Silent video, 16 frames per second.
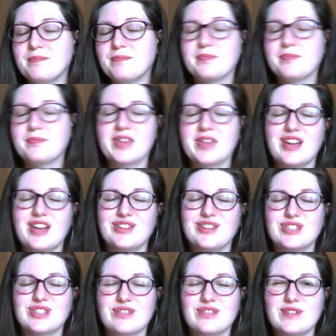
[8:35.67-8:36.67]
I know it's
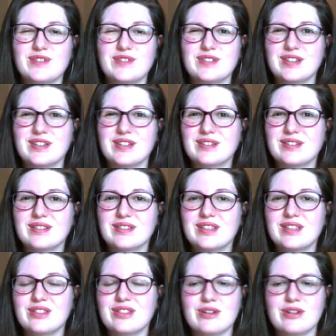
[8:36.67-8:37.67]
confusing, that
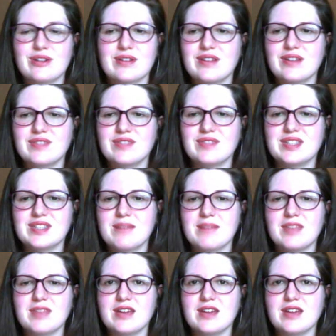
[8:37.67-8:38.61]
they're kind of the same thing.